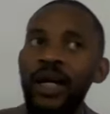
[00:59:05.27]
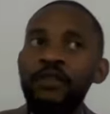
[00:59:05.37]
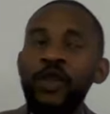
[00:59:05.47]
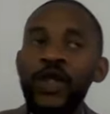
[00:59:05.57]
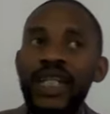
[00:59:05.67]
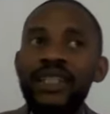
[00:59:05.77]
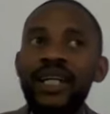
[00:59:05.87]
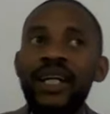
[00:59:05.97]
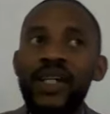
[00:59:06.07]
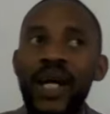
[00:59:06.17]
If you
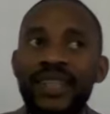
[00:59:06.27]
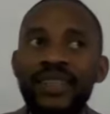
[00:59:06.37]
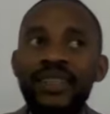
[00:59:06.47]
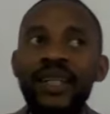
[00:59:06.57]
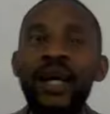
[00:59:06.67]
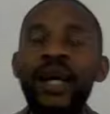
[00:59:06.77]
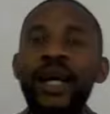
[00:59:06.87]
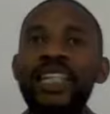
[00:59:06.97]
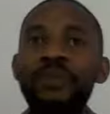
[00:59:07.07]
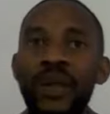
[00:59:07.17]
read Christ,
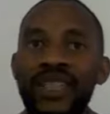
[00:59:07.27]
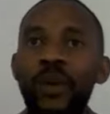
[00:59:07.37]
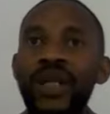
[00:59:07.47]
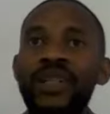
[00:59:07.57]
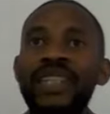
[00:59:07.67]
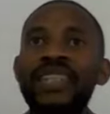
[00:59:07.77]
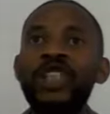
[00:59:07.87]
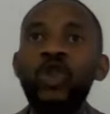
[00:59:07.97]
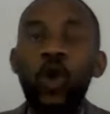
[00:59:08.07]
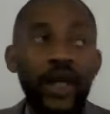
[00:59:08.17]
especially when Christ
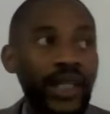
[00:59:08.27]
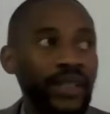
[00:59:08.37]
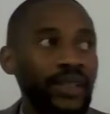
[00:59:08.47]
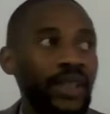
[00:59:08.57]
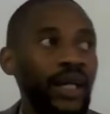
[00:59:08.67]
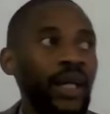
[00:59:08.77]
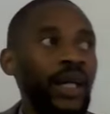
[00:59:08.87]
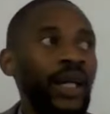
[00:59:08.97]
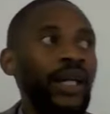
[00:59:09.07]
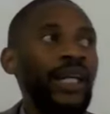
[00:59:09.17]
is talking,
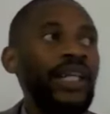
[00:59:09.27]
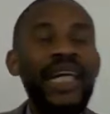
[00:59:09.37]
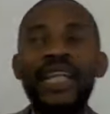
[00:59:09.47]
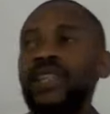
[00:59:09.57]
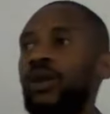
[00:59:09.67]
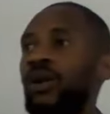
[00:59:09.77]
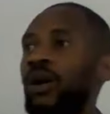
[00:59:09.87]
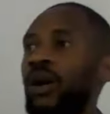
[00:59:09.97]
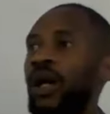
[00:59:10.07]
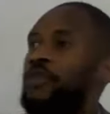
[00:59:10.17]
he says,
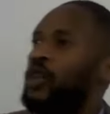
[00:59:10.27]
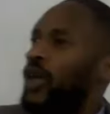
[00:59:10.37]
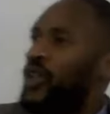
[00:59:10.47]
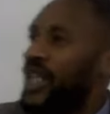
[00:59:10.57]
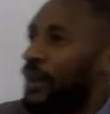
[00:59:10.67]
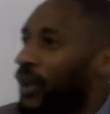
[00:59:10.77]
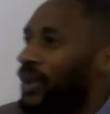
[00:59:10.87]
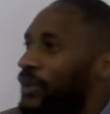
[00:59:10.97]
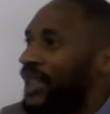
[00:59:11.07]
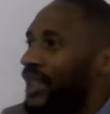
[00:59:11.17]
have you not read
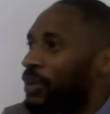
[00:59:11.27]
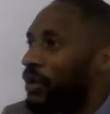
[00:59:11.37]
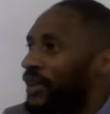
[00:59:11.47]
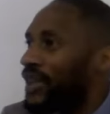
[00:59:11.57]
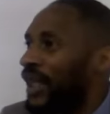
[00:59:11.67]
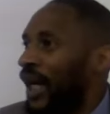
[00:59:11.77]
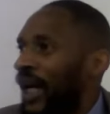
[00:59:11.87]
about me in the prophets?